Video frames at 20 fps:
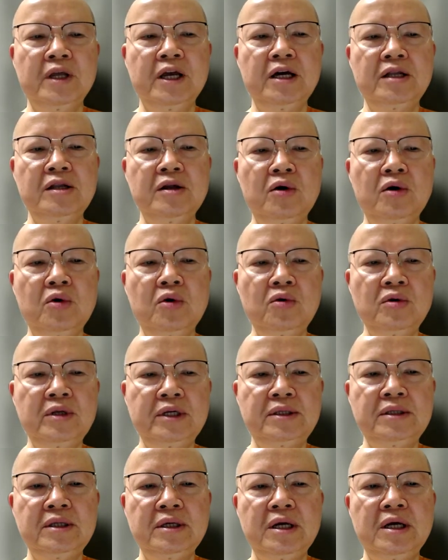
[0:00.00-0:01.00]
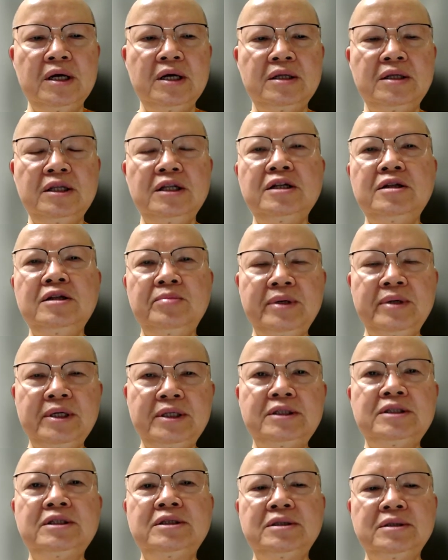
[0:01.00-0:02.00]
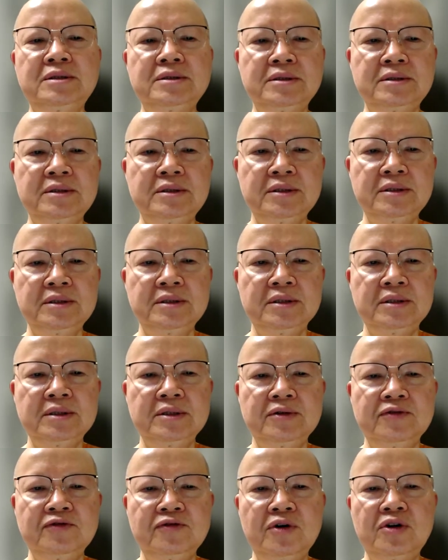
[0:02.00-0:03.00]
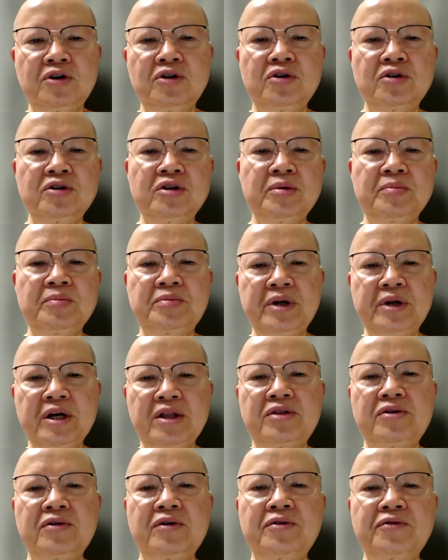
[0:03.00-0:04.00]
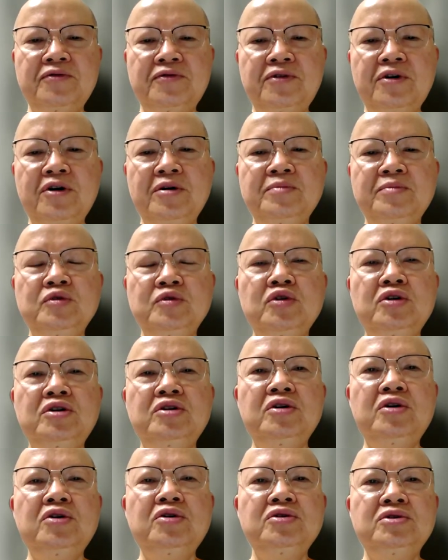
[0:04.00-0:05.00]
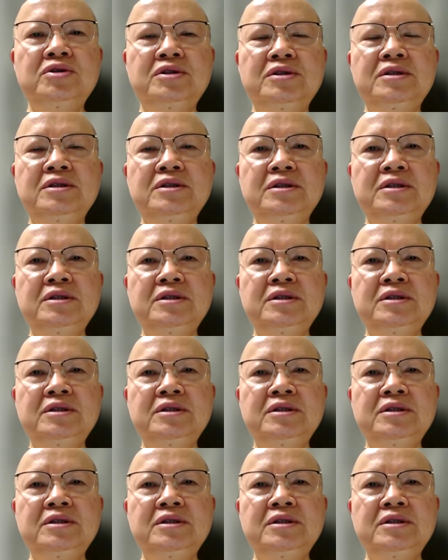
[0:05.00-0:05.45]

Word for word: and hold it a little bit. Follow the breath from your nose